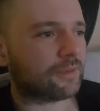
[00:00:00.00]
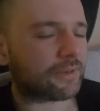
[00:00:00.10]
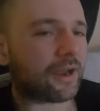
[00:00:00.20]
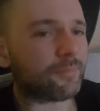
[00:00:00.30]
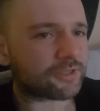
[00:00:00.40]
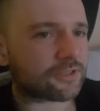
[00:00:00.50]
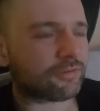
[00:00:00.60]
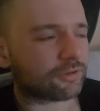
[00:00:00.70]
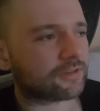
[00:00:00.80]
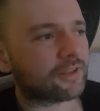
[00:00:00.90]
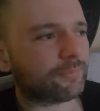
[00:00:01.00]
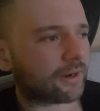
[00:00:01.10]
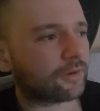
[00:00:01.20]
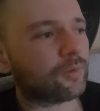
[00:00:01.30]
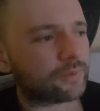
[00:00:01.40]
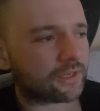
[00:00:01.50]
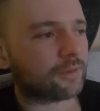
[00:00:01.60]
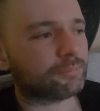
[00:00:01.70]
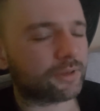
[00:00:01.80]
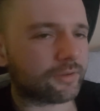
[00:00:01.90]
I mean, I'm a software developer. I know we
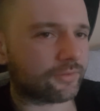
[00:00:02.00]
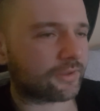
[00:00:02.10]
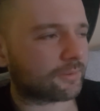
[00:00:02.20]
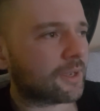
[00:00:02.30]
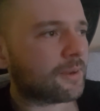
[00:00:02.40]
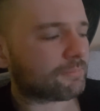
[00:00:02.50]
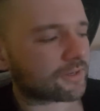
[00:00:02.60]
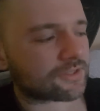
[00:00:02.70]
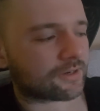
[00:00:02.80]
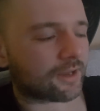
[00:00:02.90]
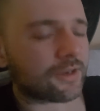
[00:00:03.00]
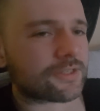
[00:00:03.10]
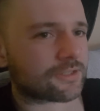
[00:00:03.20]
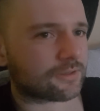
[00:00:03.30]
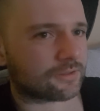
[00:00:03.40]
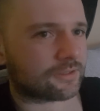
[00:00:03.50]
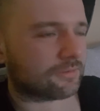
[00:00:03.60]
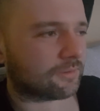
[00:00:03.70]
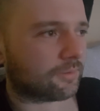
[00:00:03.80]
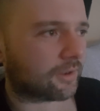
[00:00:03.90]
can build a much nicer
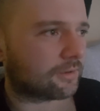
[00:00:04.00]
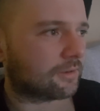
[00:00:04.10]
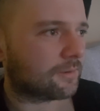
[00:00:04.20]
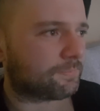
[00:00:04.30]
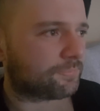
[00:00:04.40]
like